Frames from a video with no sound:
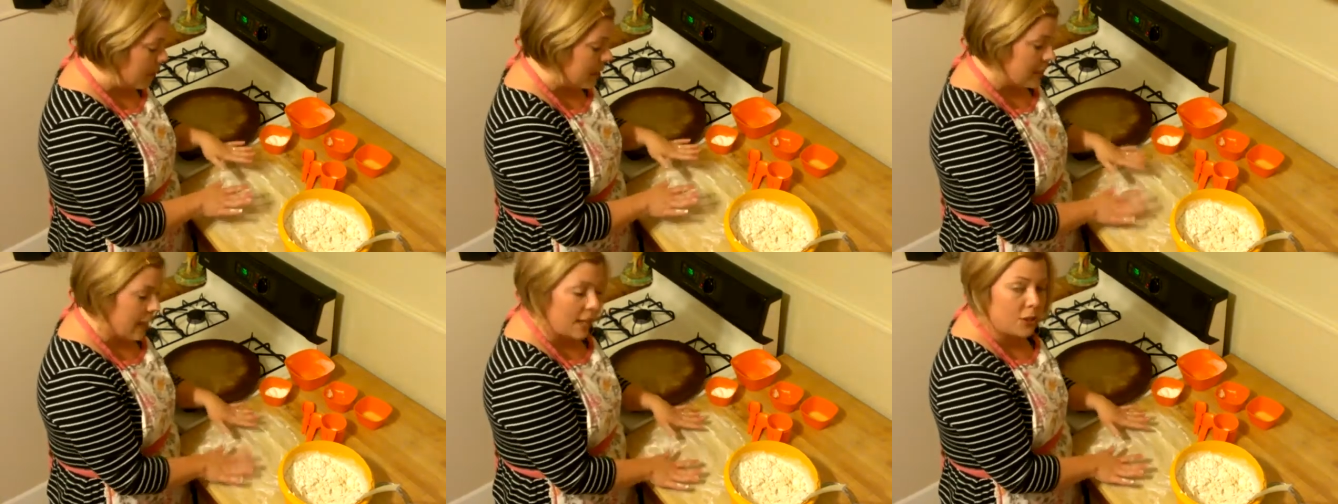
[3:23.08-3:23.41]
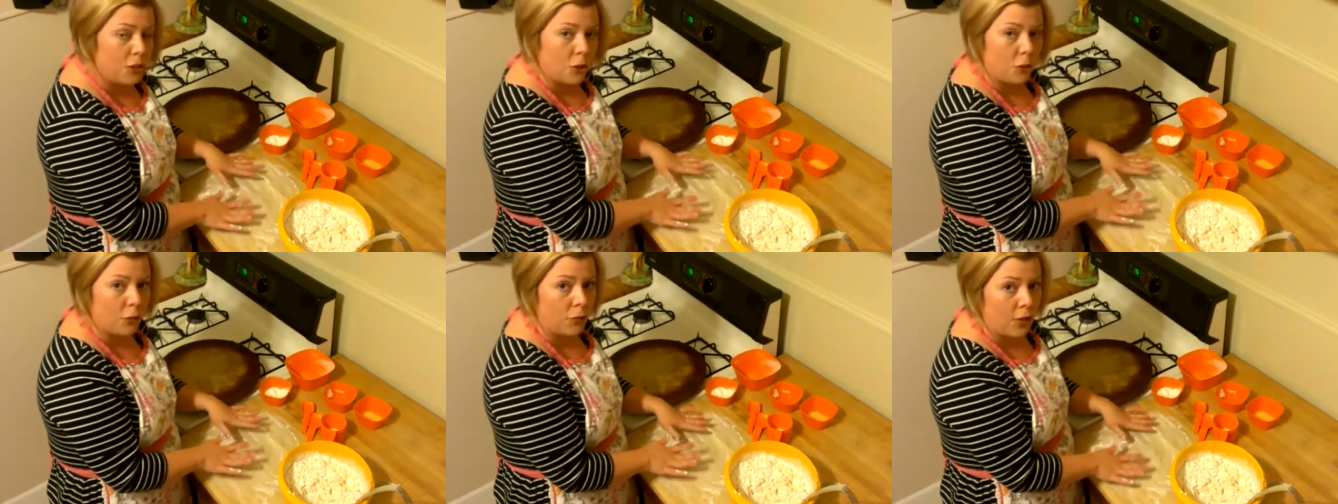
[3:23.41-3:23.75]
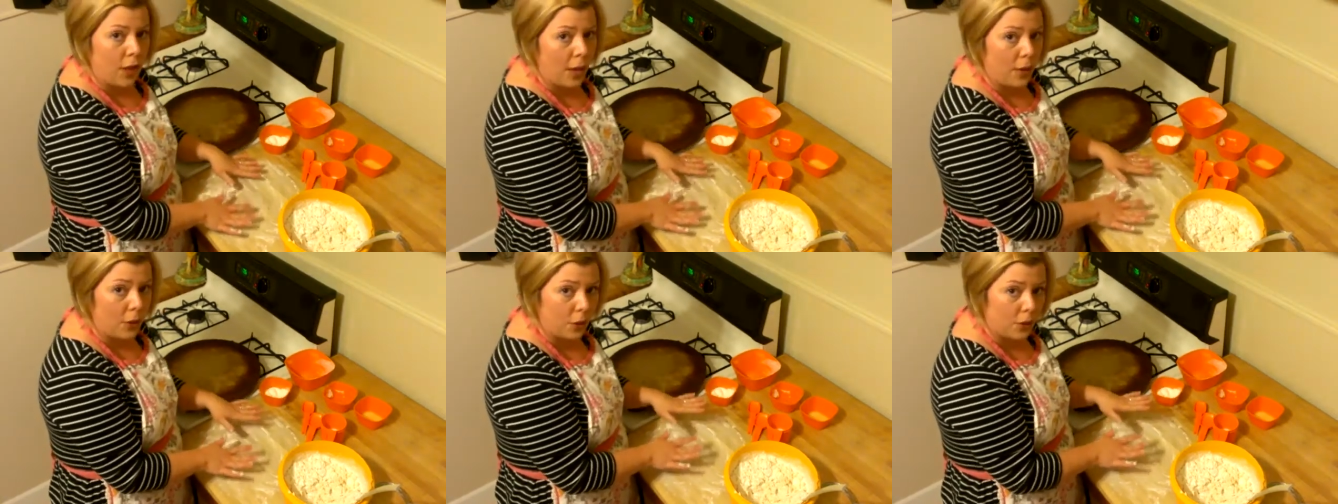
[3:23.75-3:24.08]
only dust
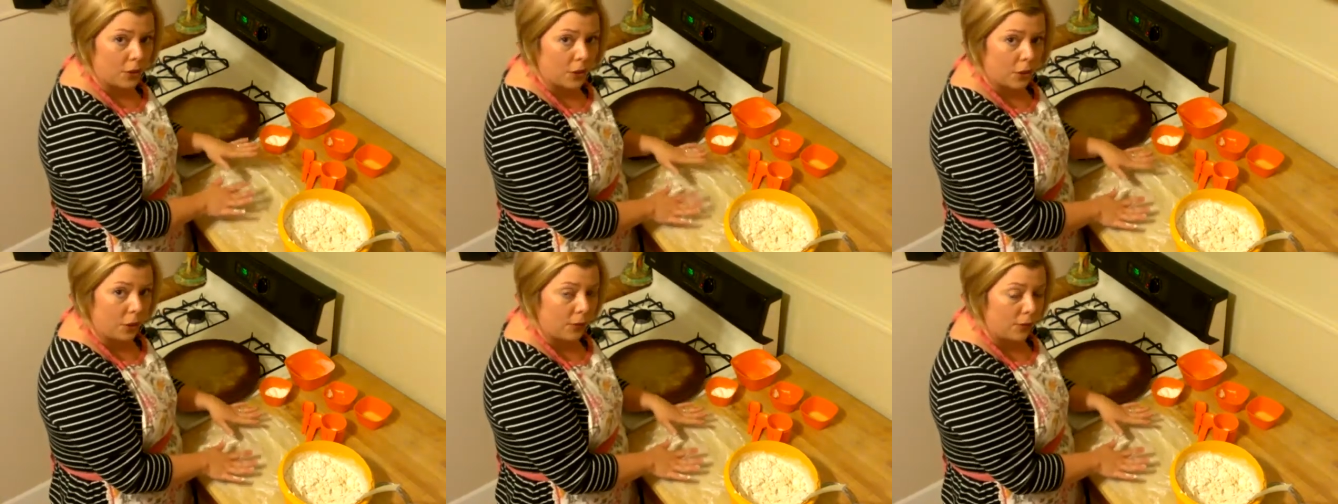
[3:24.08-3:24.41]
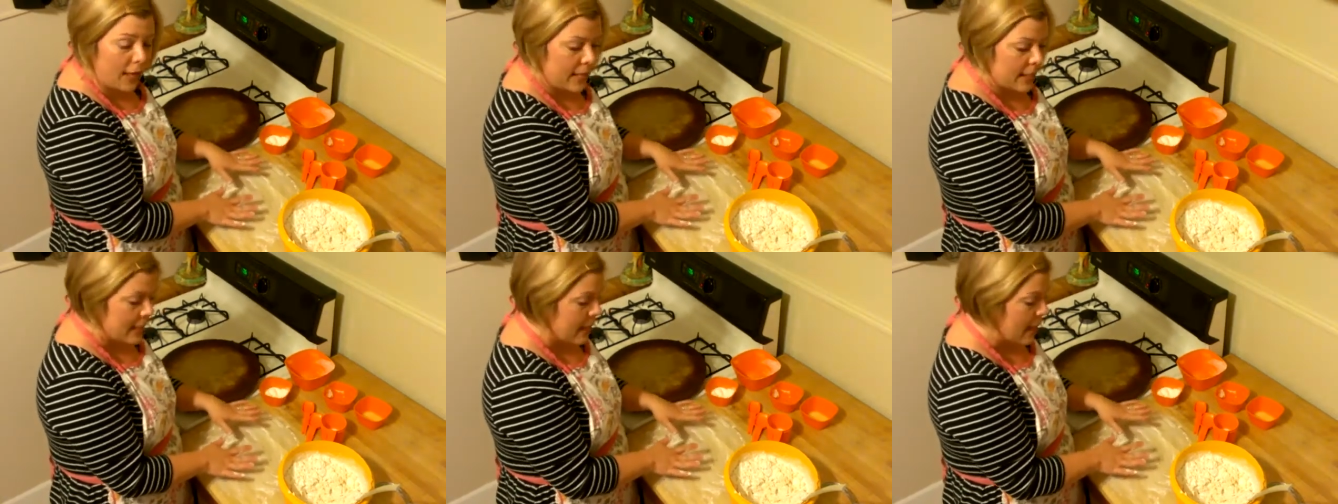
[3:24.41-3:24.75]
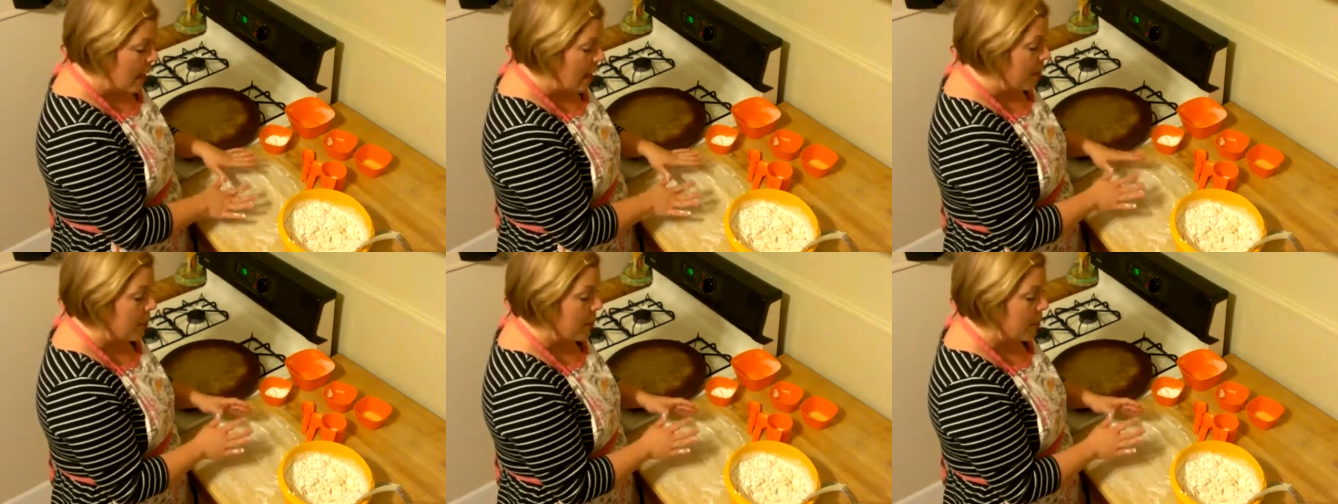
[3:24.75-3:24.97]
your surface,